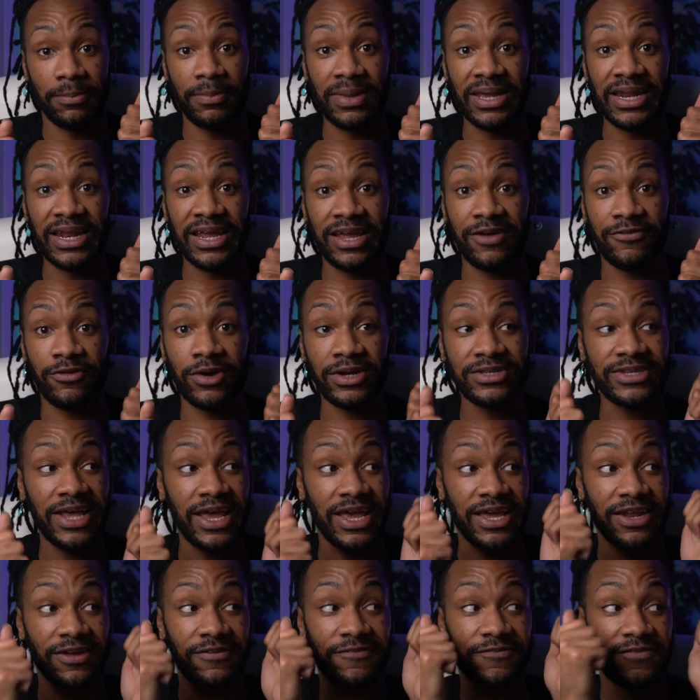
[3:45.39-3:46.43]
meaning if you're
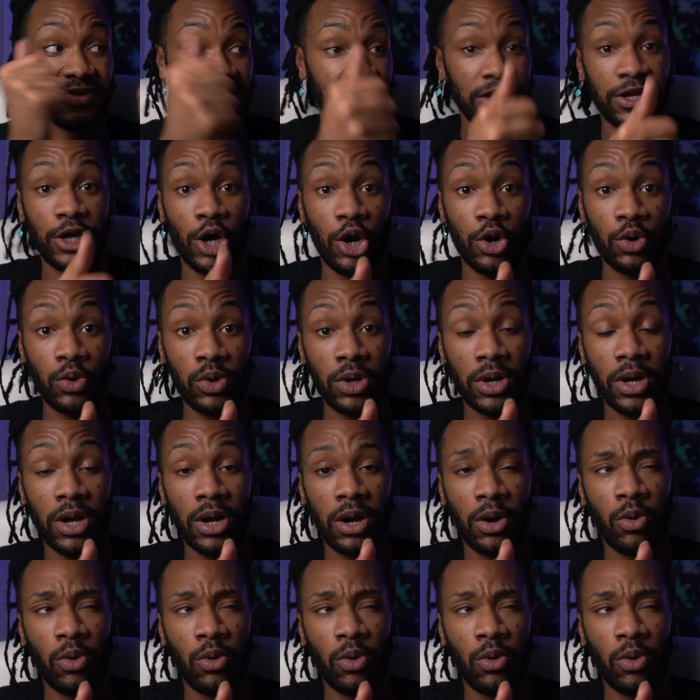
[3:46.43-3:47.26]
taking a video,